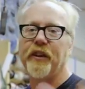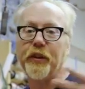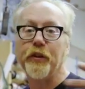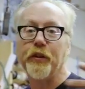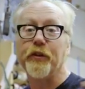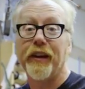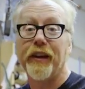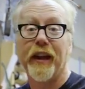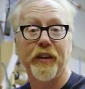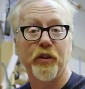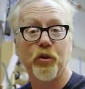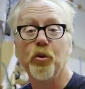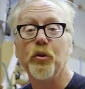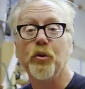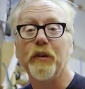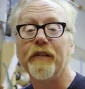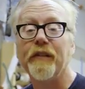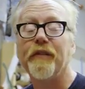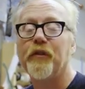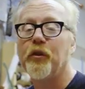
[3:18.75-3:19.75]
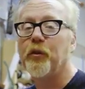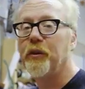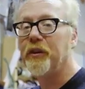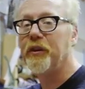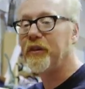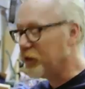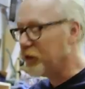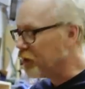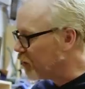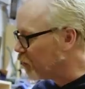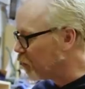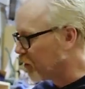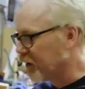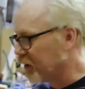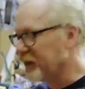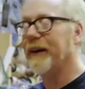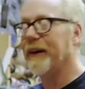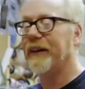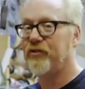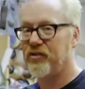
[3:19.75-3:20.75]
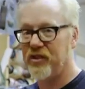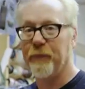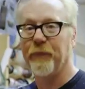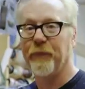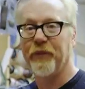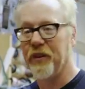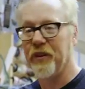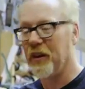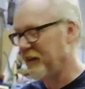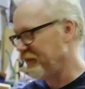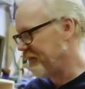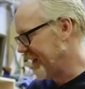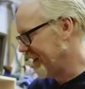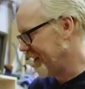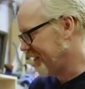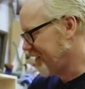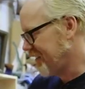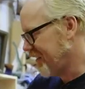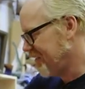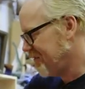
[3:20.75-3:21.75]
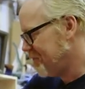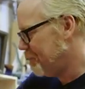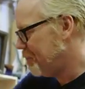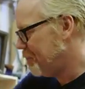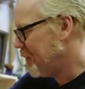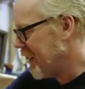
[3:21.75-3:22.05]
You're going to use a lot of cooling fluid. You're going to worry about chips and all of that stuff.